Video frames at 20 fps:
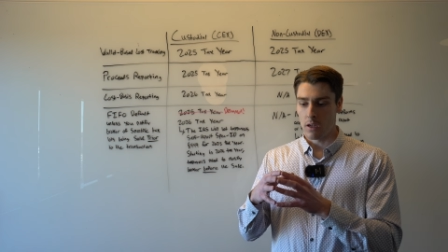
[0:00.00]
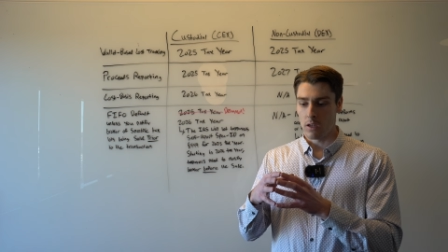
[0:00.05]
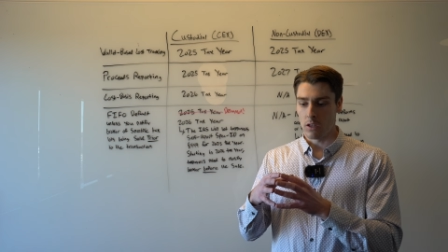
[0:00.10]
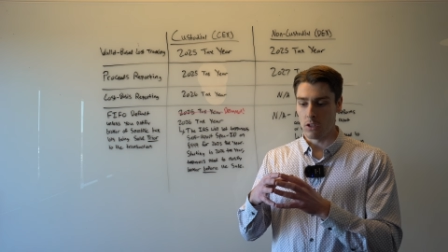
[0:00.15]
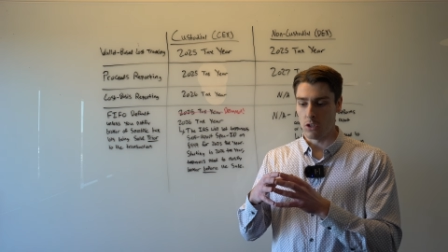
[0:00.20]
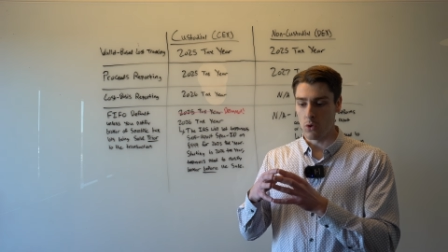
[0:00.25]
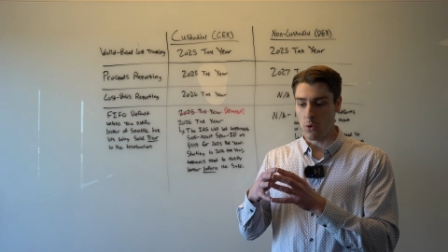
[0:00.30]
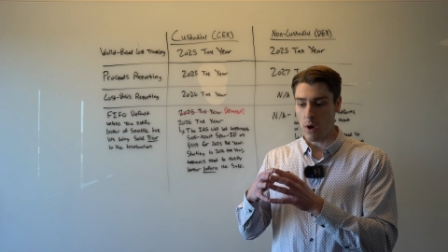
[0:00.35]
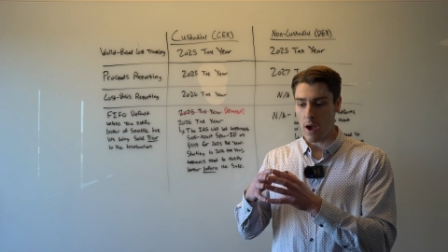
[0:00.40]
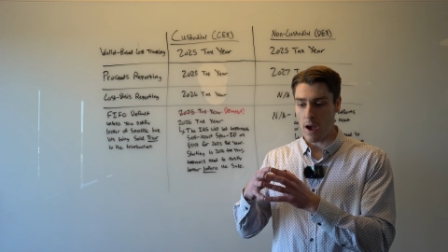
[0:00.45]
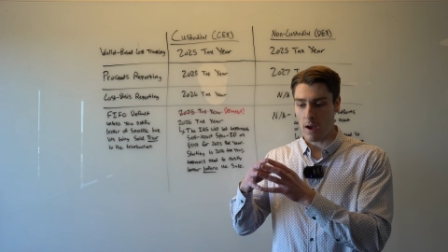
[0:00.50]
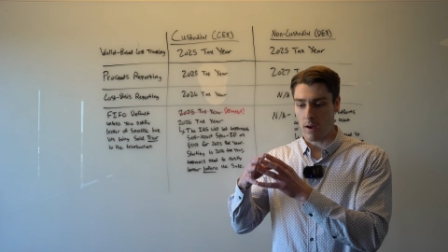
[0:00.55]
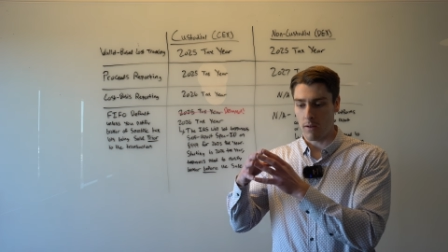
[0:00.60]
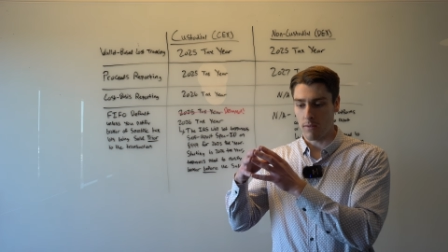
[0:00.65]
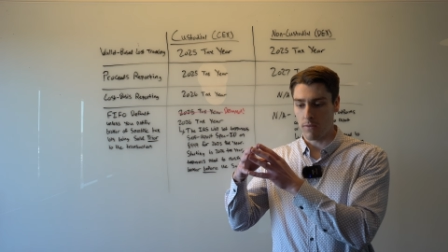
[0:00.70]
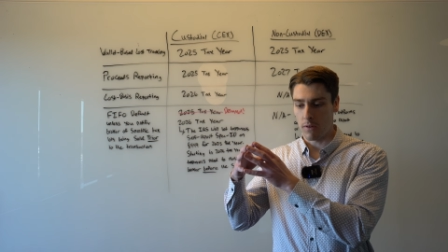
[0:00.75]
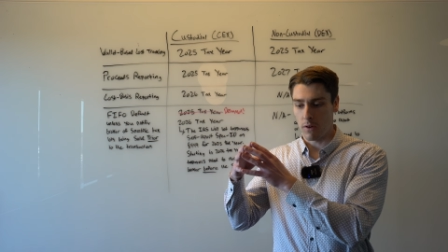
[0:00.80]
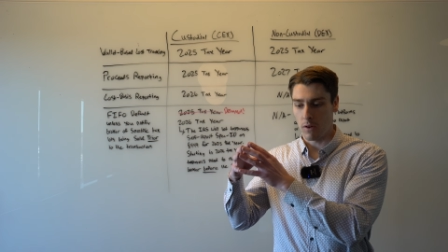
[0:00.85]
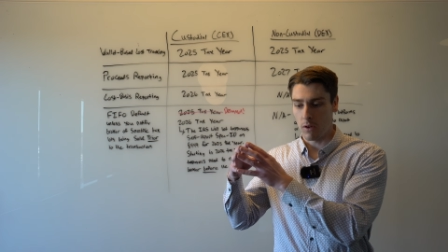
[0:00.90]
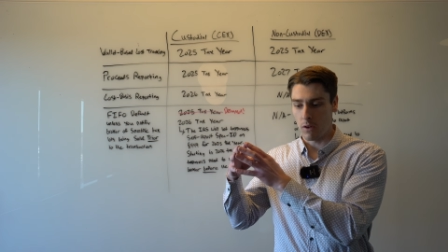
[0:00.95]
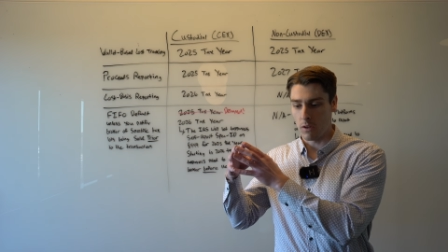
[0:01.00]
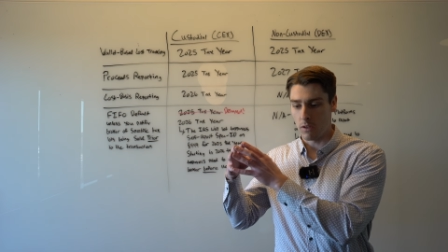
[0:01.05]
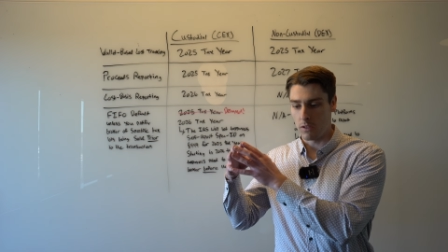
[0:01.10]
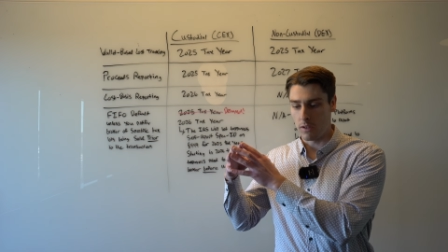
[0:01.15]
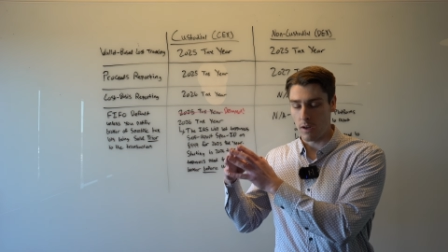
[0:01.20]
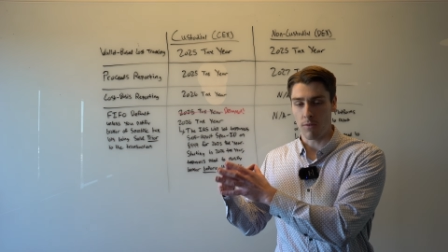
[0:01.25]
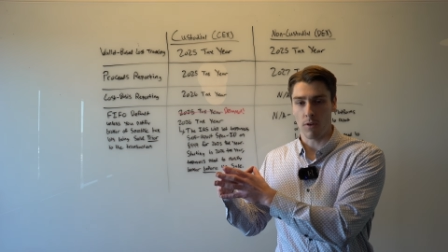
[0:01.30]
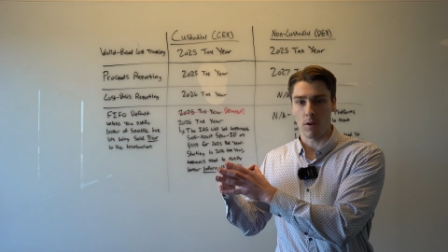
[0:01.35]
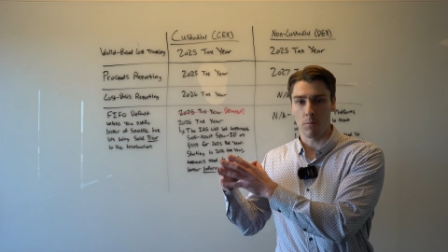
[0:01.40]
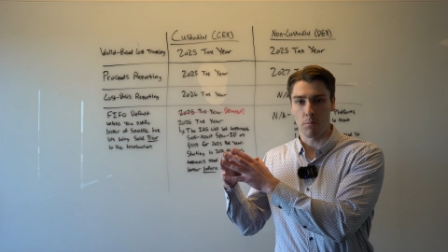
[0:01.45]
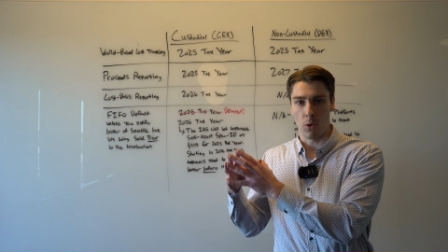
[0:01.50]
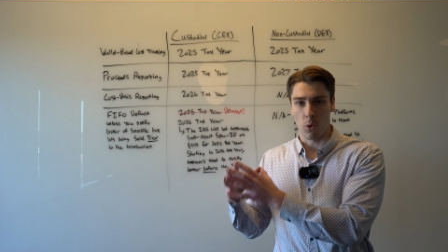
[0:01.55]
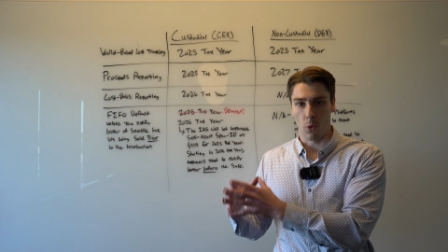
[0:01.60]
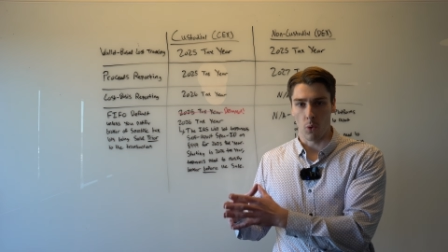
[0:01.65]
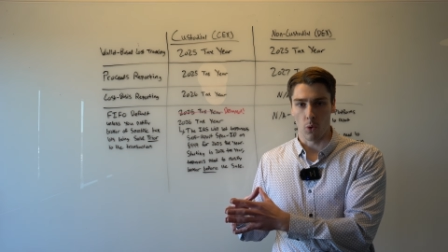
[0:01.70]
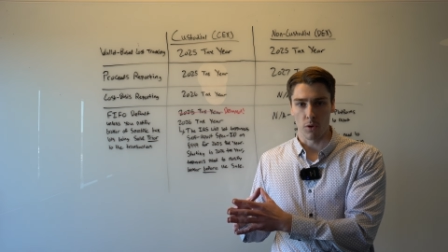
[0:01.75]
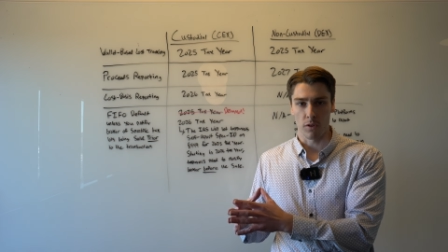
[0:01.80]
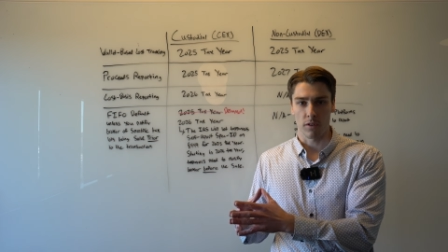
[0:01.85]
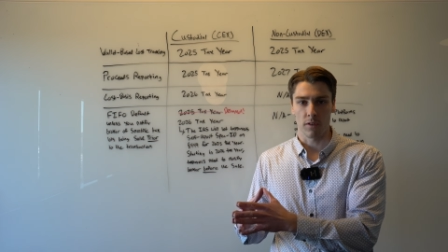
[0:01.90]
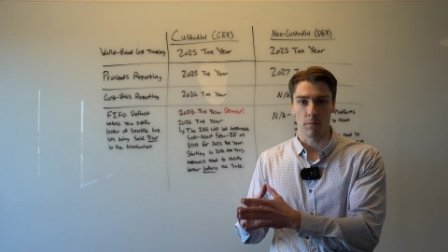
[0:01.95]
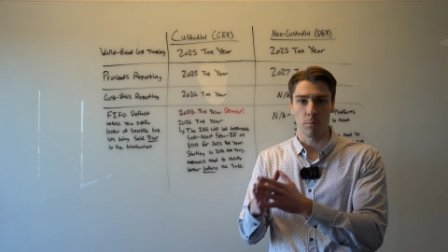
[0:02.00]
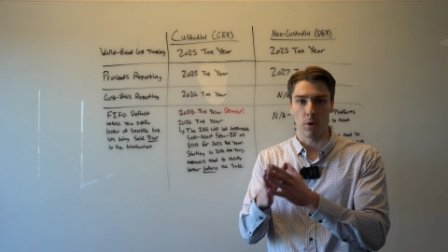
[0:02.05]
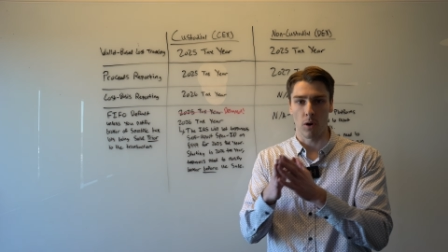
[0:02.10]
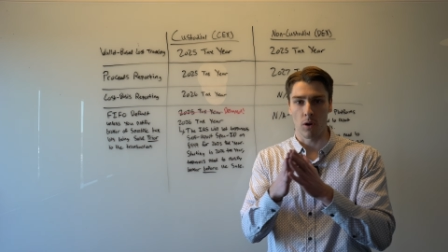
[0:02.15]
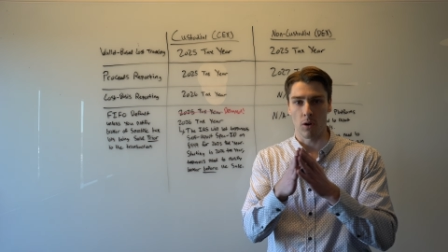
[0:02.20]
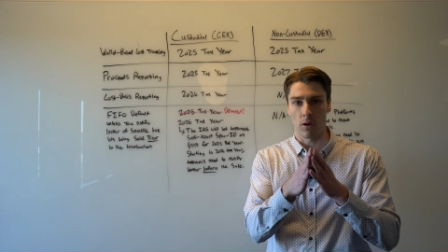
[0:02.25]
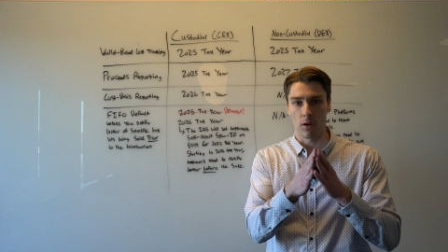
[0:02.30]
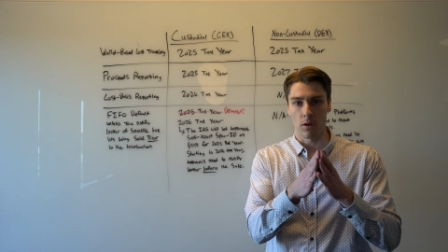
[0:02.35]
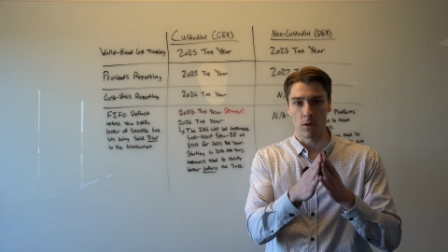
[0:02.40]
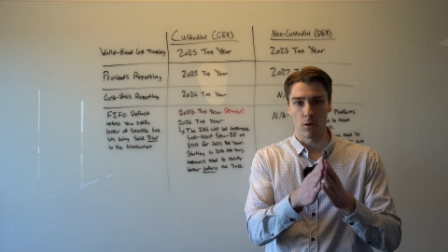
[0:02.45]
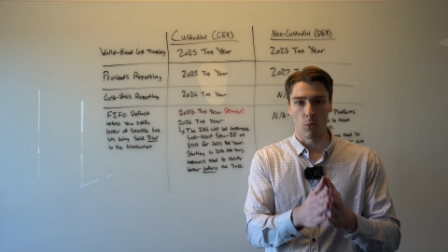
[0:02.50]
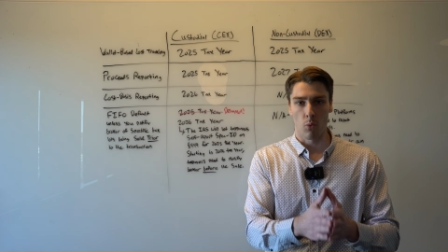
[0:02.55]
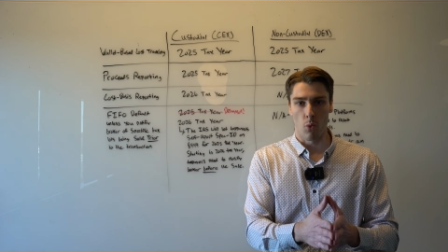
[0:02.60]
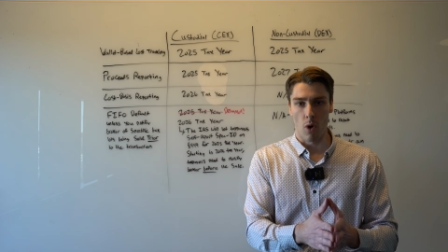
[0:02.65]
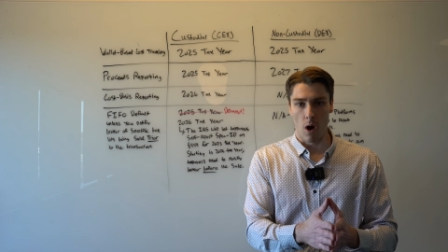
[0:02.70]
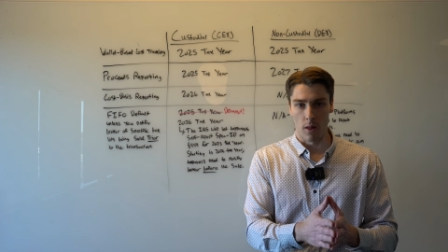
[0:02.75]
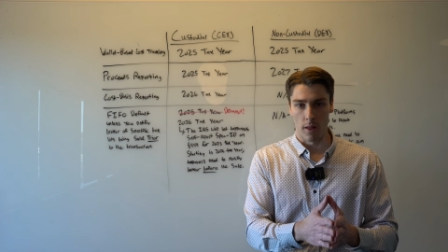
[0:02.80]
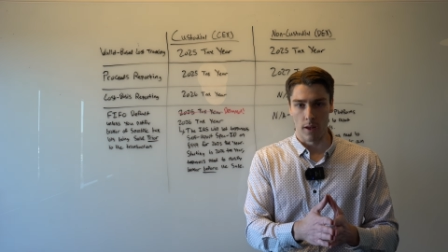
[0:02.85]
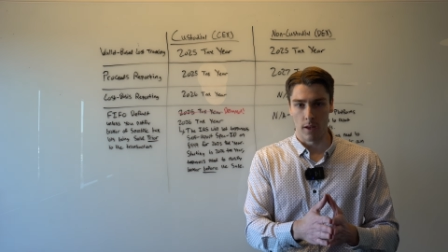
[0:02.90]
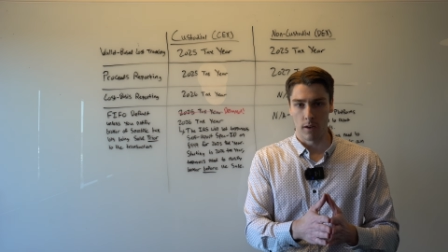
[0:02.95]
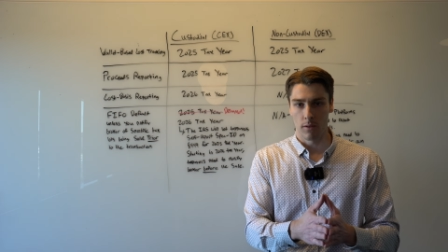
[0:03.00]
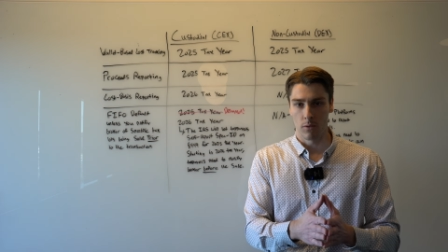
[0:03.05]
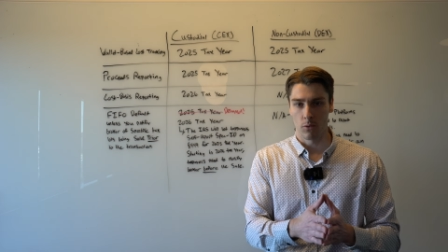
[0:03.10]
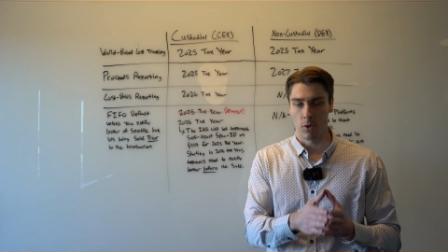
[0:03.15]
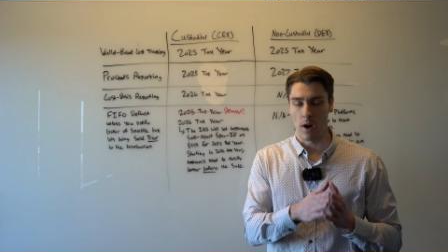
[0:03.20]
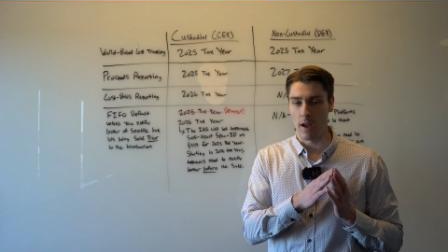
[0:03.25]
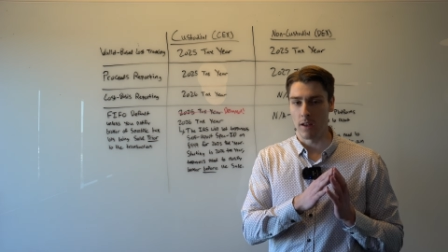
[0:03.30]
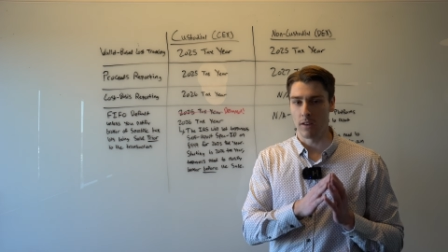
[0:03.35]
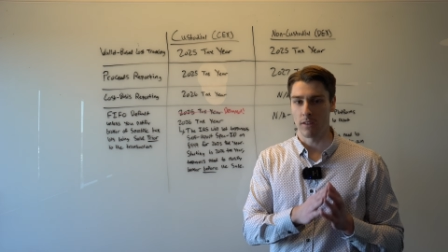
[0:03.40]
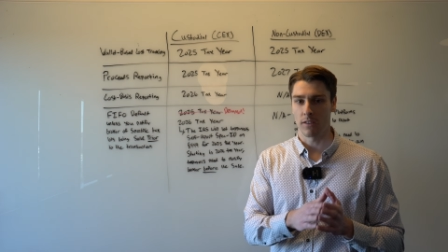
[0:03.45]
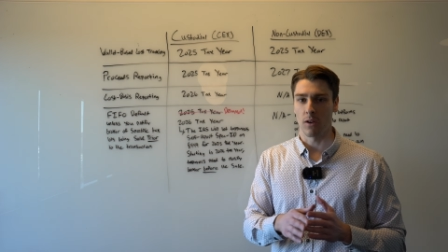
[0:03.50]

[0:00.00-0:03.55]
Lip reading: you have different pools per wallet, right?